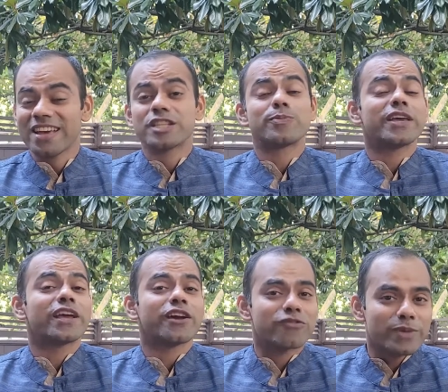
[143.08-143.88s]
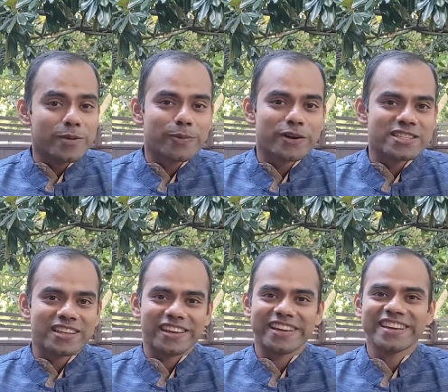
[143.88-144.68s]
Speaking of me
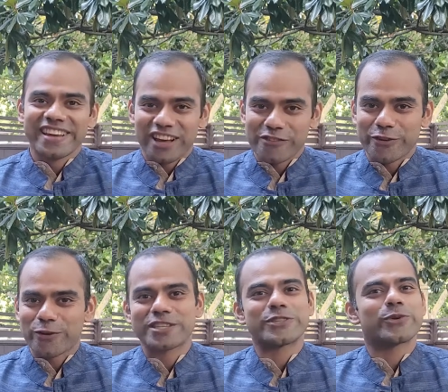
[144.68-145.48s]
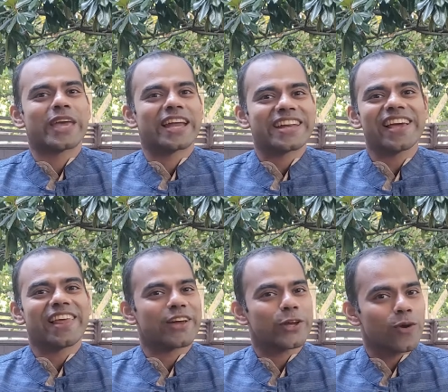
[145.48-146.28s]
personally, of course, as you can tell,
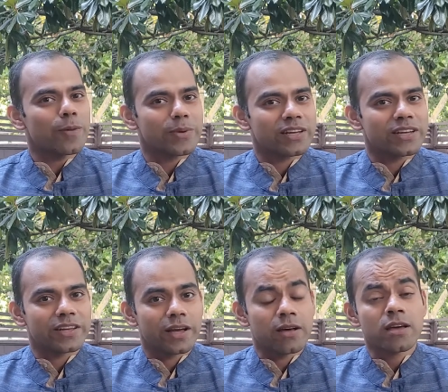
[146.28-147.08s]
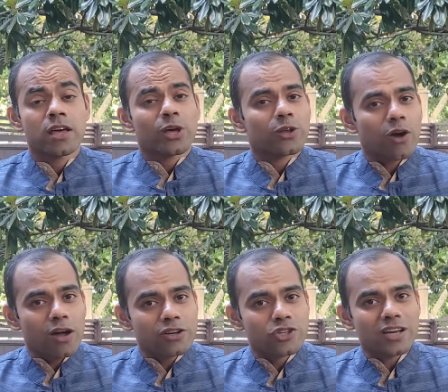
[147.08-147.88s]
I grew up in India.
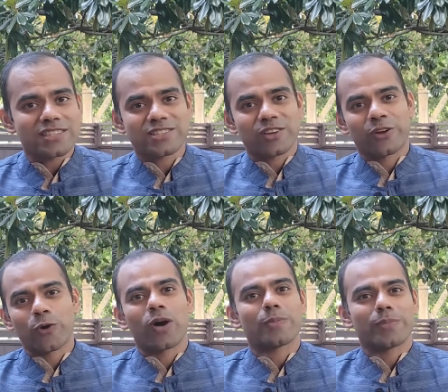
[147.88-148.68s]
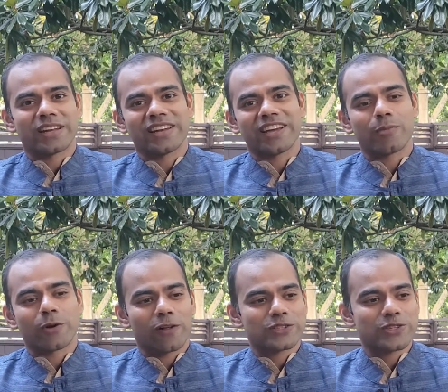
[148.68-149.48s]
Not just grew up in India, but
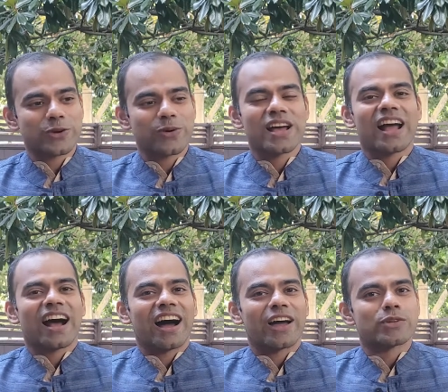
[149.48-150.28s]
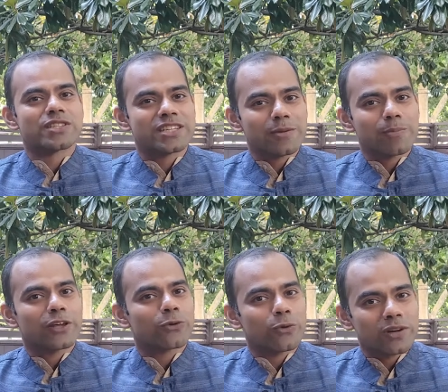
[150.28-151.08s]
also I was deeply
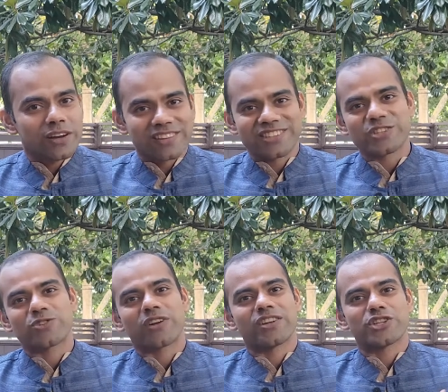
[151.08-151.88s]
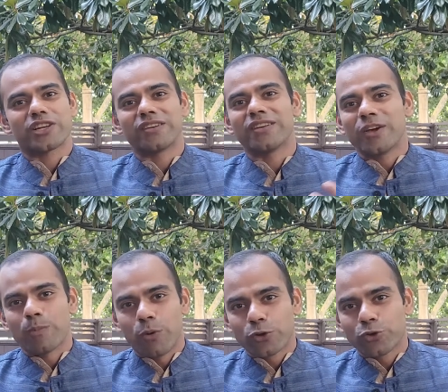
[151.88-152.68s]
rooted in this tradition,
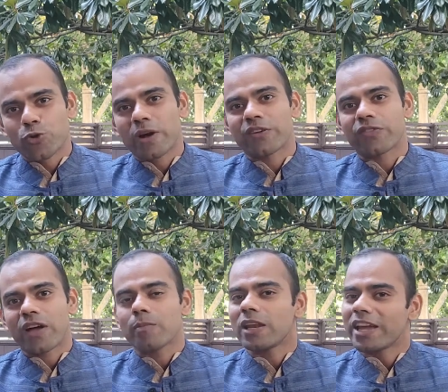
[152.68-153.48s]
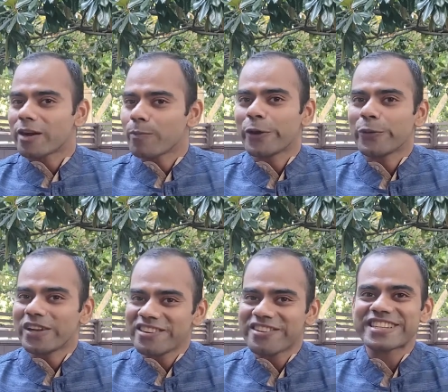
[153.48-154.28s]
both through my family and my own
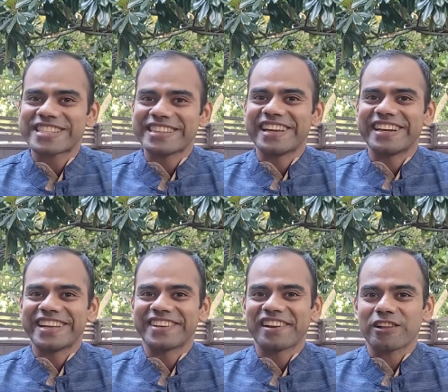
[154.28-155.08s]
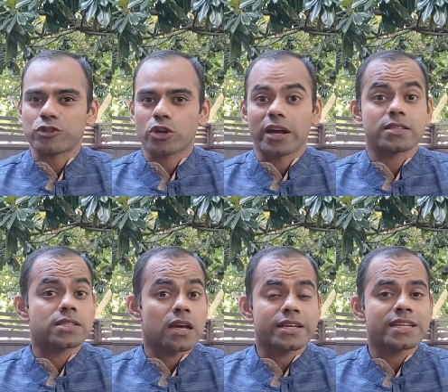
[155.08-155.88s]
interest in the Indian culture. I
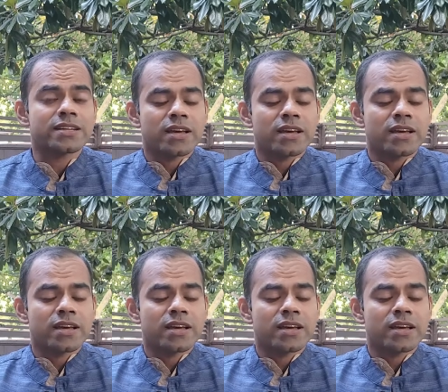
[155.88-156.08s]
studied